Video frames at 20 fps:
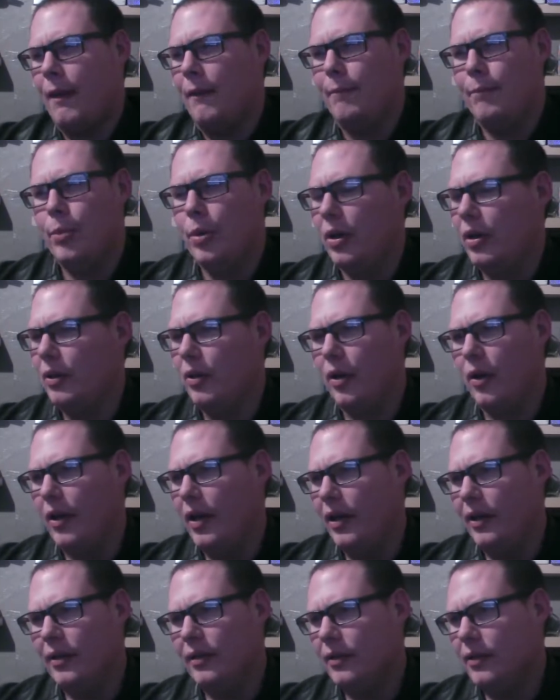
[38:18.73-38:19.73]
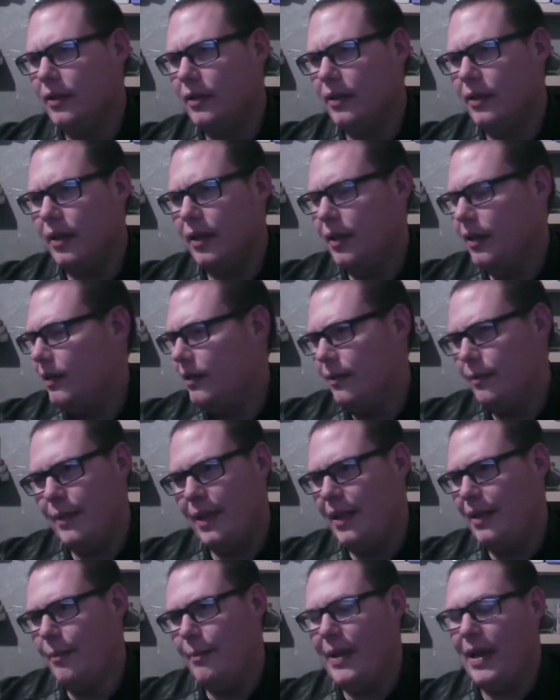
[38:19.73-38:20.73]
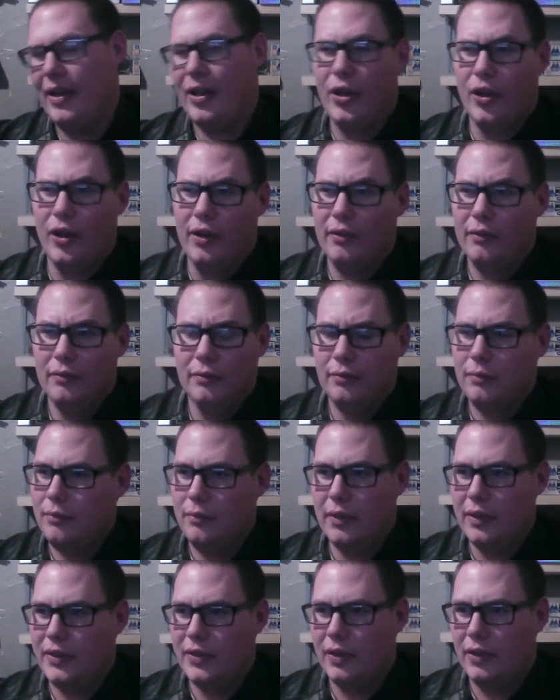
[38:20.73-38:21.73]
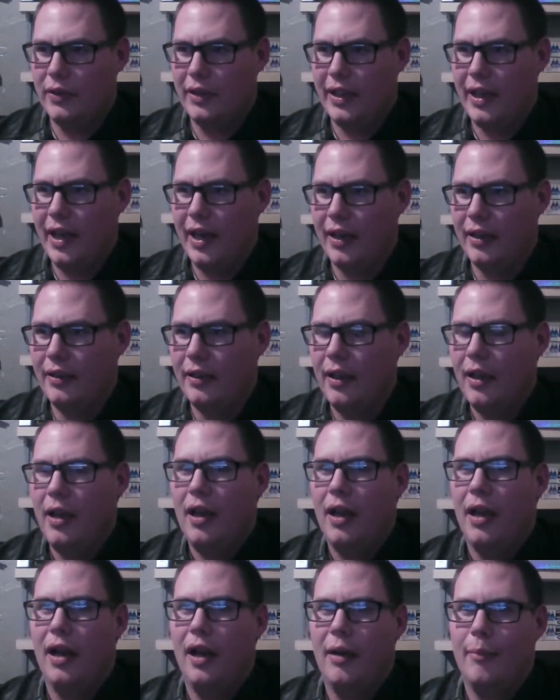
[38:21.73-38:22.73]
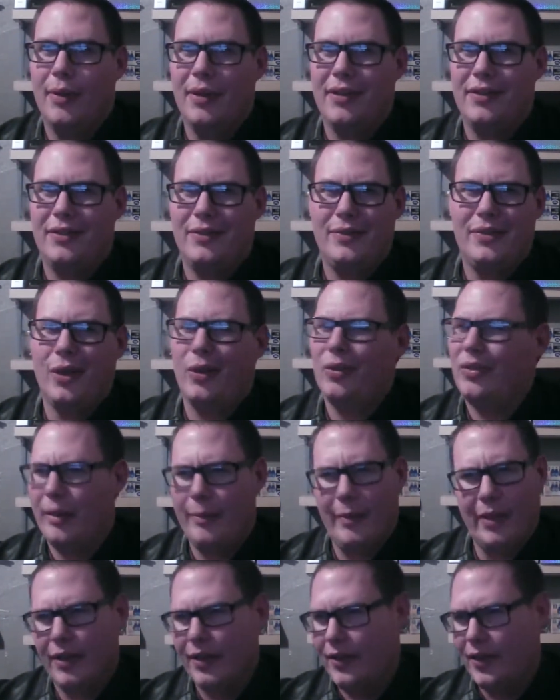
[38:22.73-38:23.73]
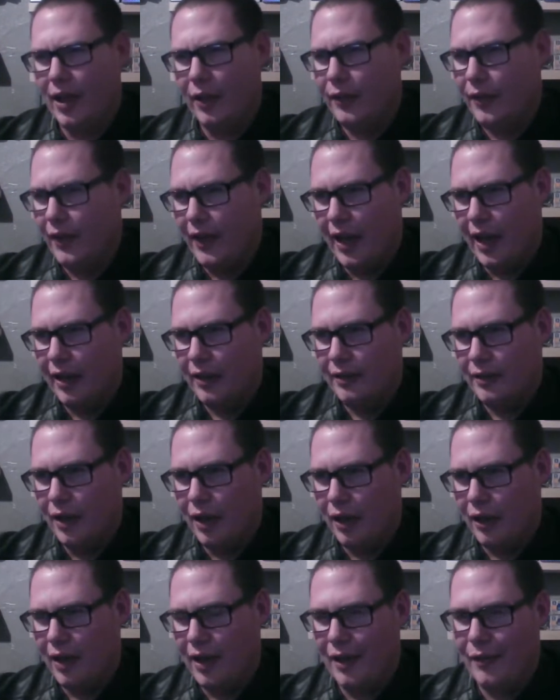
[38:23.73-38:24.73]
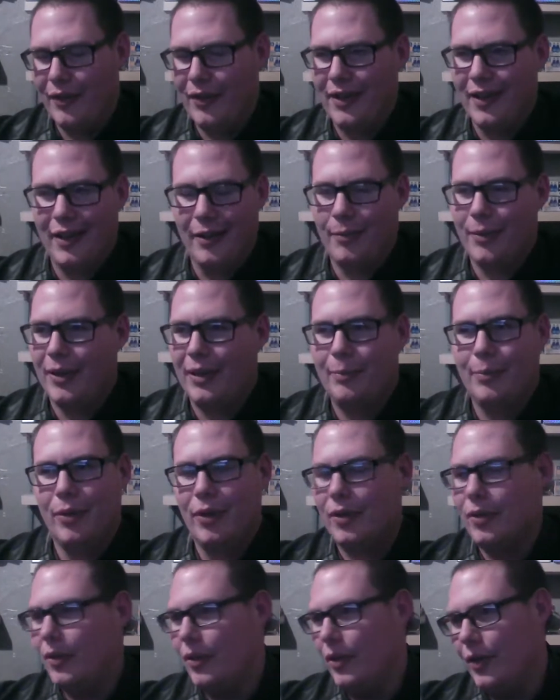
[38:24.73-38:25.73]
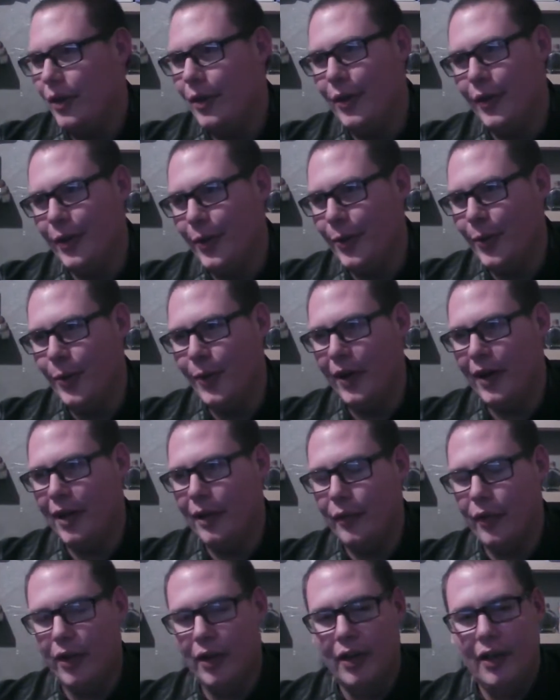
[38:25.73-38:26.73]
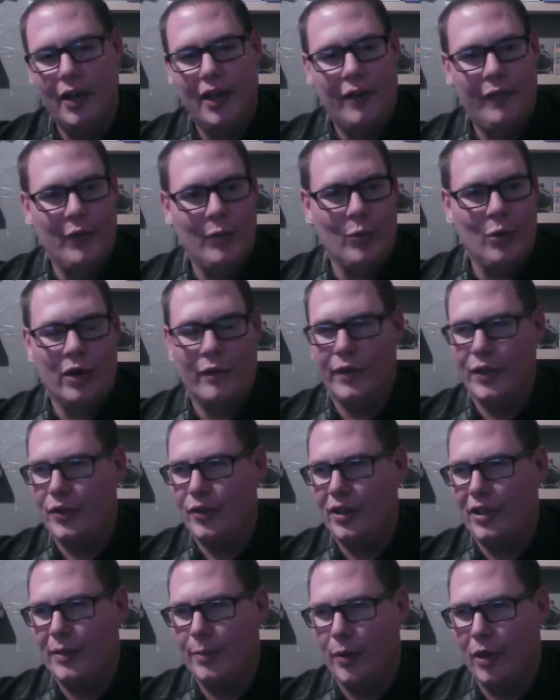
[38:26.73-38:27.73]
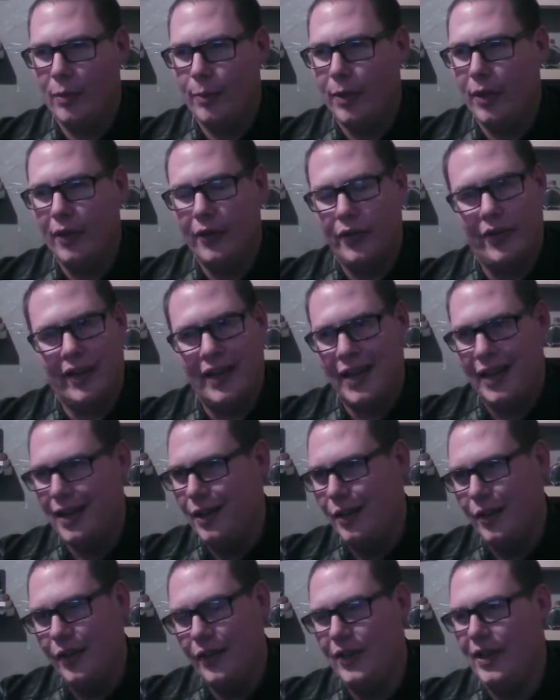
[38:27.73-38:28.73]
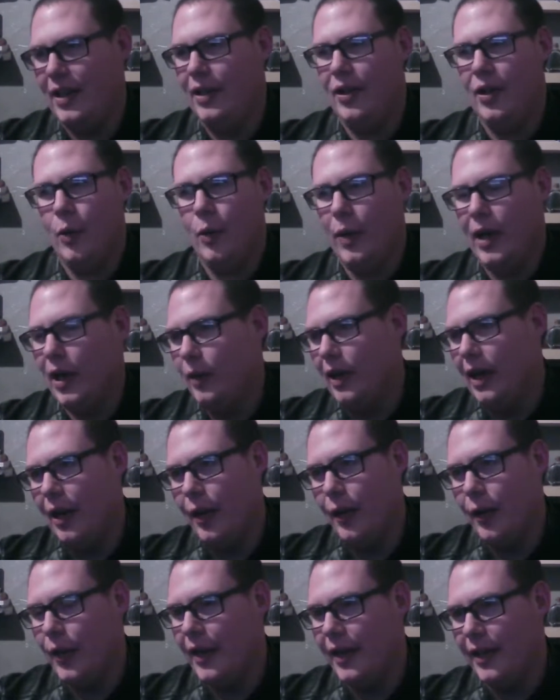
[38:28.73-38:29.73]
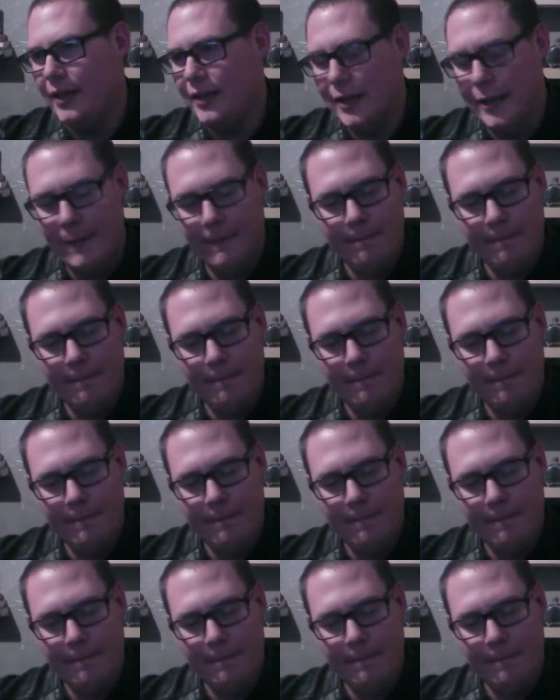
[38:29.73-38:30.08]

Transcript: book learning. I mean, it could. It certainly can. But don't limit yourself to that. All right. If you're not a big book learner or whatever, if you're more of a street smart person, kind of understanding your way around things,